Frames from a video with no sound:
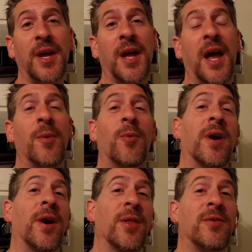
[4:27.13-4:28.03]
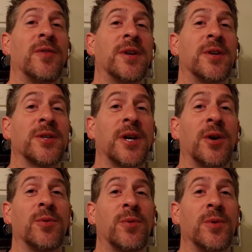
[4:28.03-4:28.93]
and what other vendors go
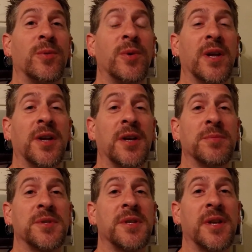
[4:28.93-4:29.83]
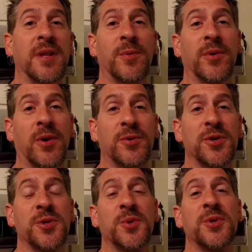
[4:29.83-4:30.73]
through when it comes to dealing with grocery
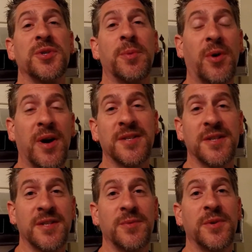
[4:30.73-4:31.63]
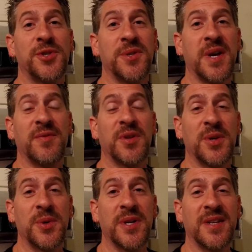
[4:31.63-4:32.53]
stores, the process at which you have to
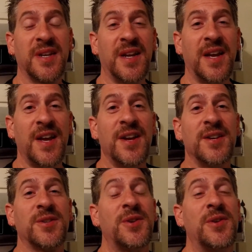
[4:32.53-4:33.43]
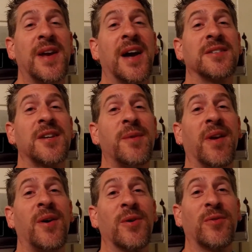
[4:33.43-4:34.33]
do it. So you guys come
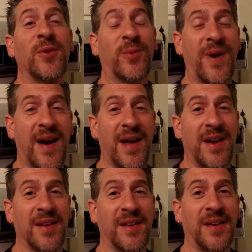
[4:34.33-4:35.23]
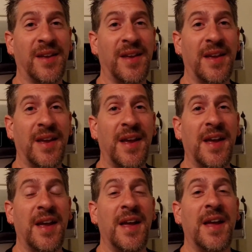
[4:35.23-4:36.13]
along for the ride
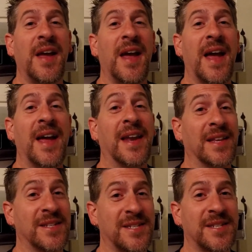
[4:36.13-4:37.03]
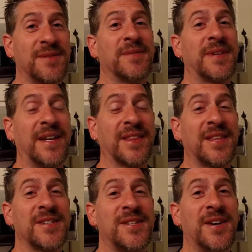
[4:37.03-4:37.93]
and let's get
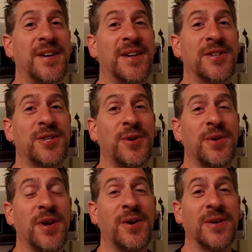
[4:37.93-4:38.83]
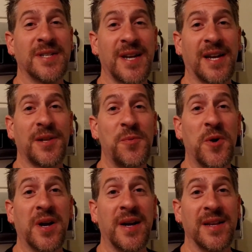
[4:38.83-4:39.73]
this done and show y'all exactly
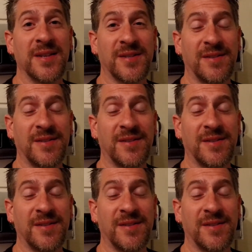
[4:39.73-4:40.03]
what it is.